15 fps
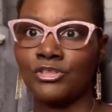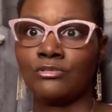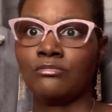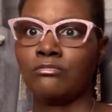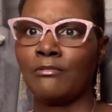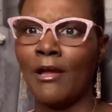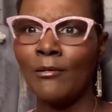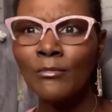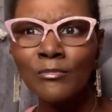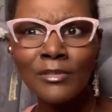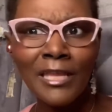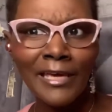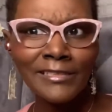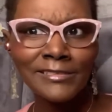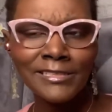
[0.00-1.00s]
probably
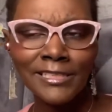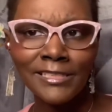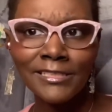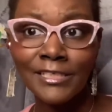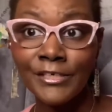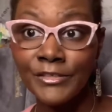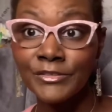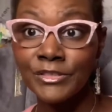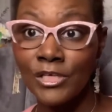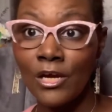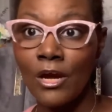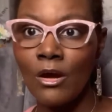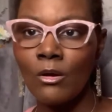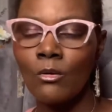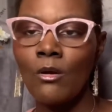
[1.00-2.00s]
like 10 years ago,
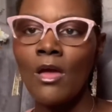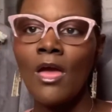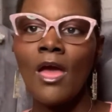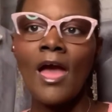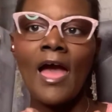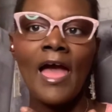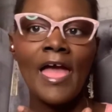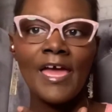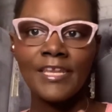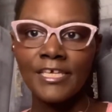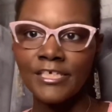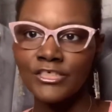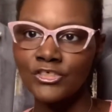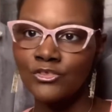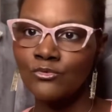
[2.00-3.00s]
I had an
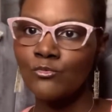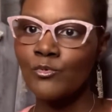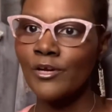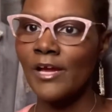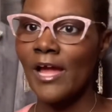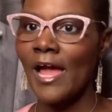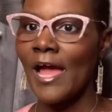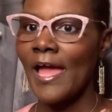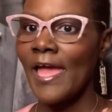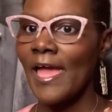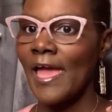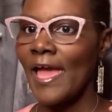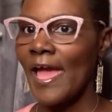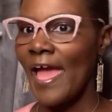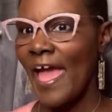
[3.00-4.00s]
issue where I
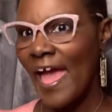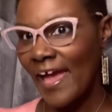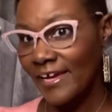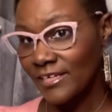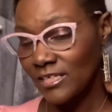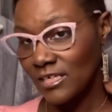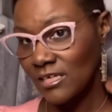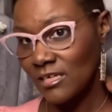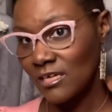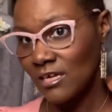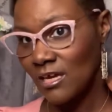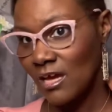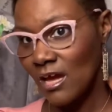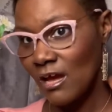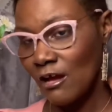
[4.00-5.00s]
had acne
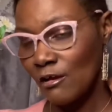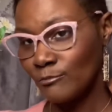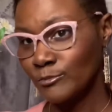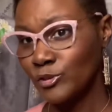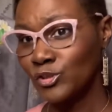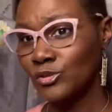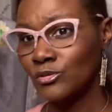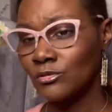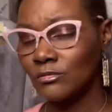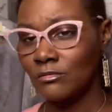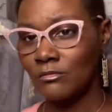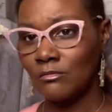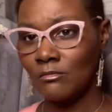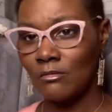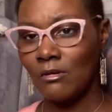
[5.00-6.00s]
um,
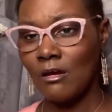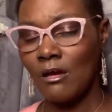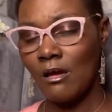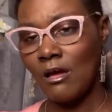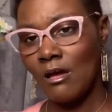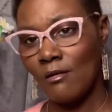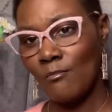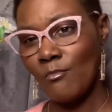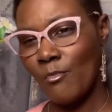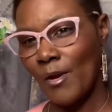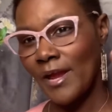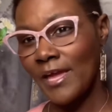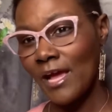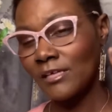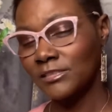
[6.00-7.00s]
uh,
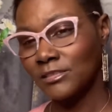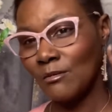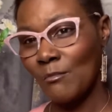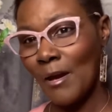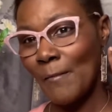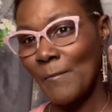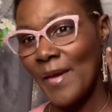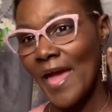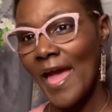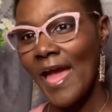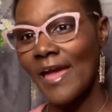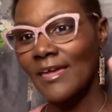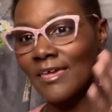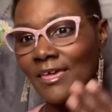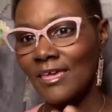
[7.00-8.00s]
breakouts on my back
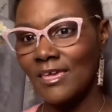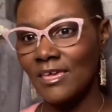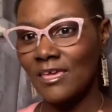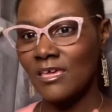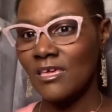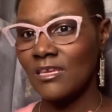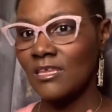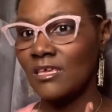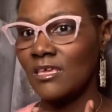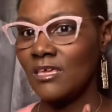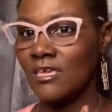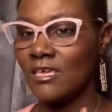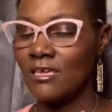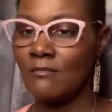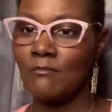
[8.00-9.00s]
and
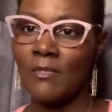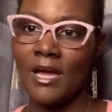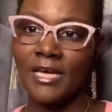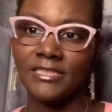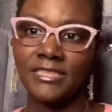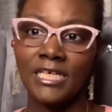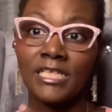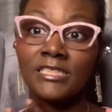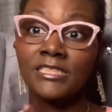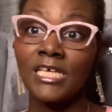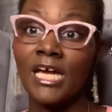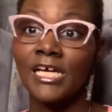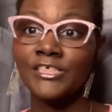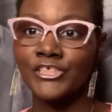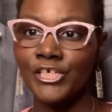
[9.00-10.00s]
in my
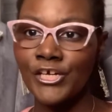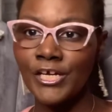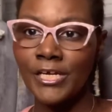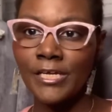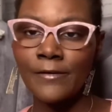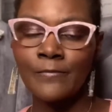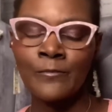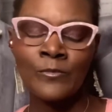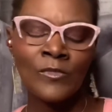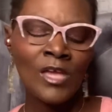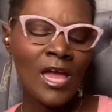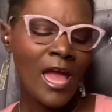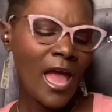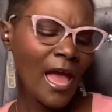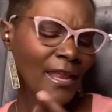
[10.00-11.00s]
decolletage area.
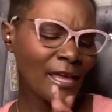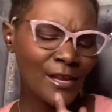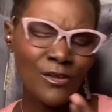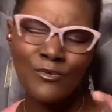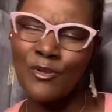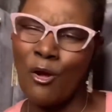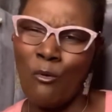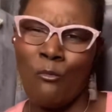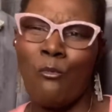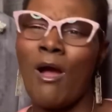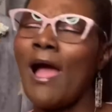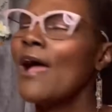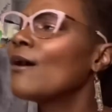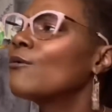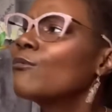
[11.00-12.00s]
And I don't know
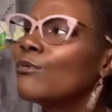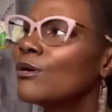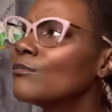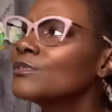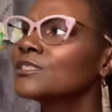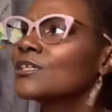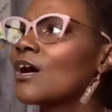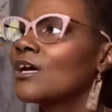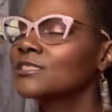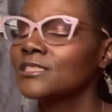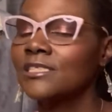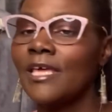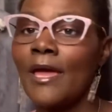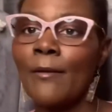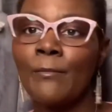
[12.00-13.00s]
why, what was causing
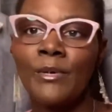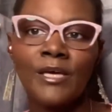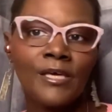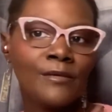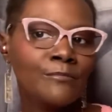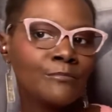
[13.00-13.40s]
that, but